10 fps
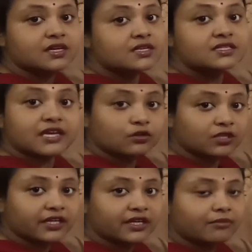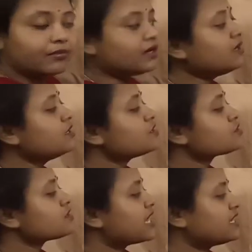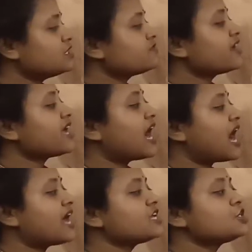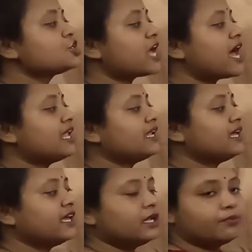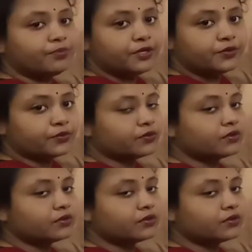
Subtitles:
singular number. So that is why I shall help you.